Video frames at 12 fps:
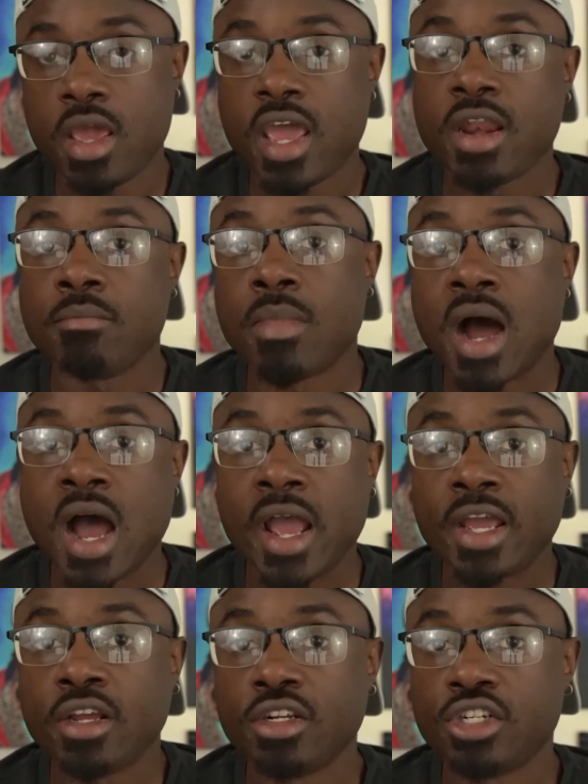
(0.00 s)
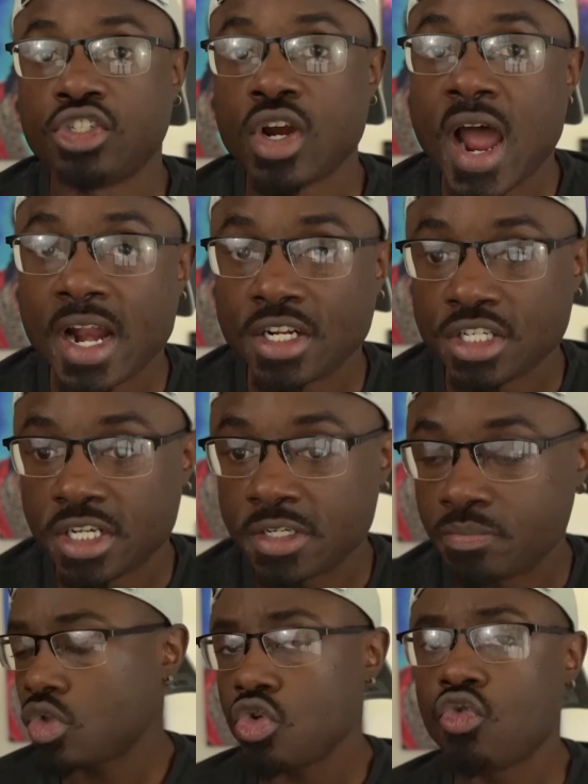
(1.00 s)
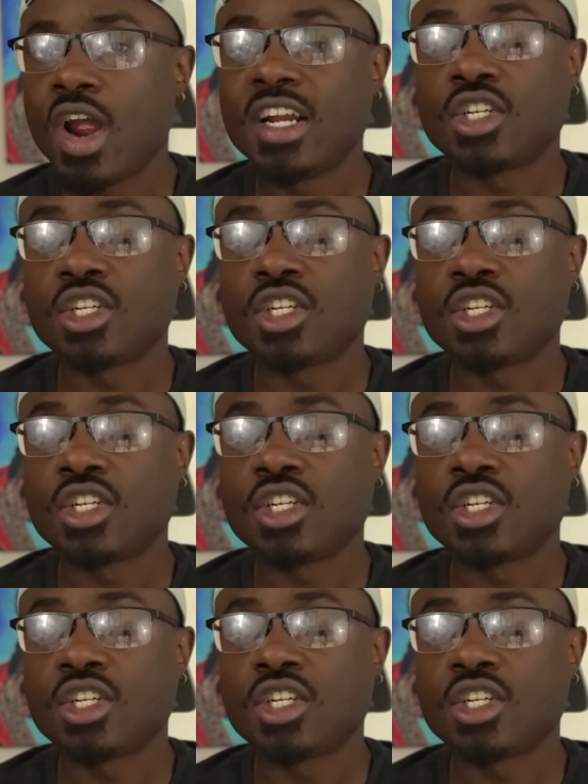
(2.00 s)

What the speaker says: and my strategy, right?